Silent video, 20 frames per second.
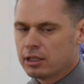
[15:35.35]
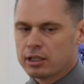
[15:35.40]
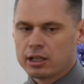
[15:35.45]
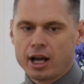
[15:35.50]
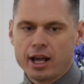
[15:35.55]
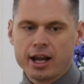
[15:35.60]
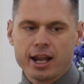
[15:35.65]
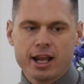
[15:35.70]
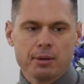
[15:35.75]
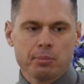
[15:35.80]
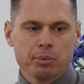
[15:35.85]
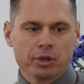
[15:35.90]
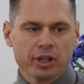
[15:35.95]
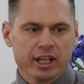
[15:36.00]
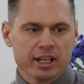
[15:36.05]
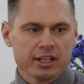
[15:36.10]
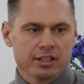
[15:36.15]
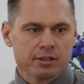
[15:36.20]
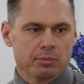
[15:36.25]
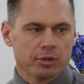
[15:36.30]
God had a
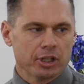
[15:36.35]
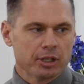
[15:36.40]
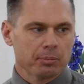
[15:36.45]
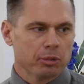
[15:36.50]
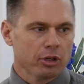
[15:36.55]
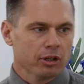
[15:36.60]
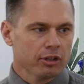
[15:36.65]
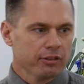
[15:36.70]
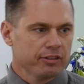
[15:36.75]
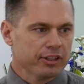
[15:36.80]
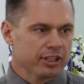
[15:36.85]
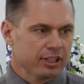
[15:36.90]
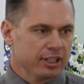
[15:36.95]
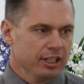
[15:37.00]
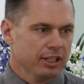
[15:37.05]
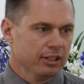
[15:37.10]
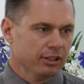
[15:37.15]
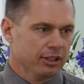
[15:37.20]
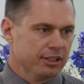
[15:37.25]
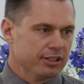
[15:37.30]
plan to bring perfect
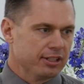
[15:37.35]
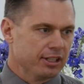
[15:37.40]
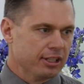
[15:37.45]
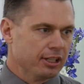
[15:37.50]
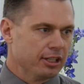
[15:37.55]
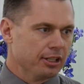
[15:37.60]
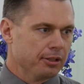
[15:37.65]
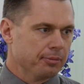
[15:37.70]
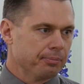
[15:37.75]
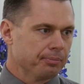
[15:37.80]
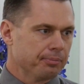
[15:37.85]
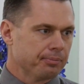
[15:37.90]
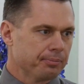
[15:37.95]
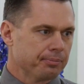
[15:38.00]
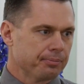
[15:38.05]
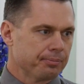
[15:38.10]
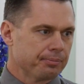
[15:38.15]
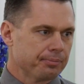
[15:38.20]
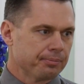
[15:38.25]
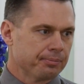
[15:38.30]
healing to him.
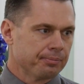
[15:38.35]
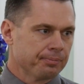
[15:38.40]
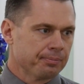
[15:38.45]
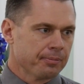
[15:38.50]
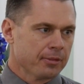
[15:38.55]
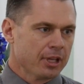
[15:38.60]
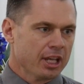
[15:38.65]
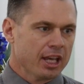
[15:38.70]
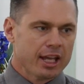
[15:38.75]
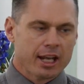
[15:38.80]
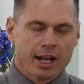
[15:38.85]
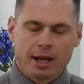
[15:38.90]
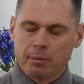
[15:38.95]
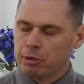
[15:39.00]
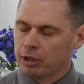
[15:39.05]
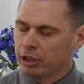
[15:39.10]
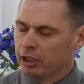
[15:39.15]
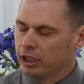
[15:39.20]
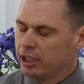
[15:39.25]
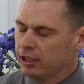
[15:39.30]
And I
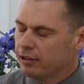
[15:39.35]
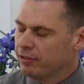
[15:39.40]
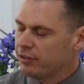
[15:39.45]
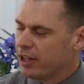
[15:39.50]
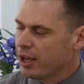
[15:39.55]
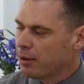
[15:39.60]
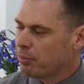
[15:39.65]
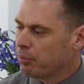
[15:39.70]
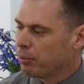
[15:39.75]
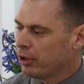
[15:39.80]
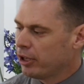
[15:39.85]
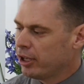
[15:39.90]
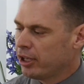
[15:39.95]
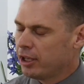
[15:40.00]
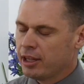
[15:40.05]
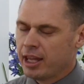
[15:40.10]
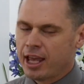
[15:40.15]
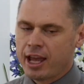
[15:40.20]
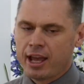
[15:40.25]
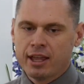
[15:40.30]
believe that, plan,
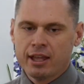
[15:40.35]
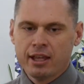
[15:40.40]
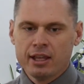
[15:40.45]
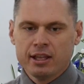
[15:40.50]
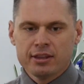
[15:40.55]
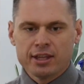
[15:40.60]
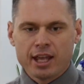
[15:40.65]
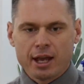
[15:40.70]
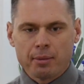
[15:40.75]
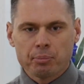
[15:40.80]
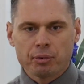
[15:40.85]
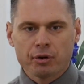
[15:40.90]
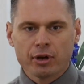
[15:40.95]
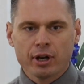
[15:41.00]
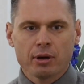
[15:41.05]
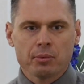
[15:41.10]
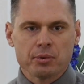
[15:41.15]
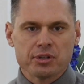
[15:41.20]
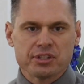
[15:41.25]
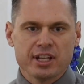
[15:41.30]
that that
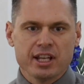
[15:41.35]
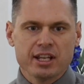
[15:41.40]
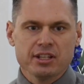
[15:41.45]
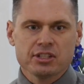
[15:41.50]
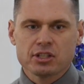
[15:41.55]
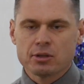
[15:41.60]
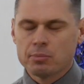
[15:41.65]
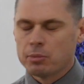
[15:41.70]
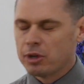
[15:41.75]
prayer was answered.